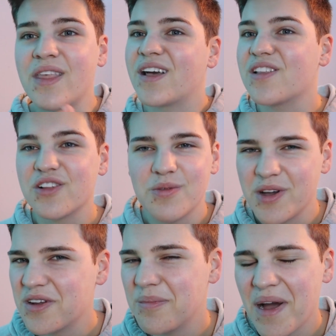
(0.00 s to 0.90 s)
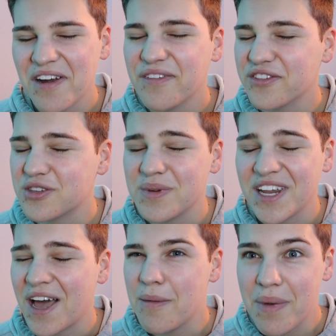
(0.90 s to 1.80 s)
They clearly want you to buy your filter
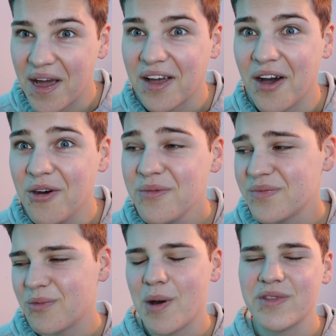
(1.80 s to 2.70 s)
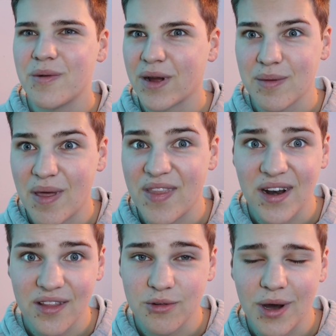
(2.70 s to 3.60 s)
media at Petco. Why would they recommend that
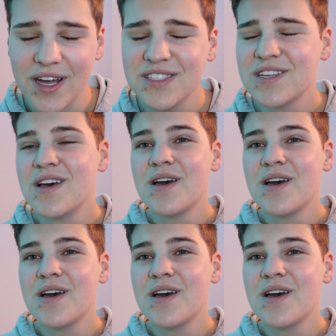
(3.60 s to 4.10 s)
otherwise?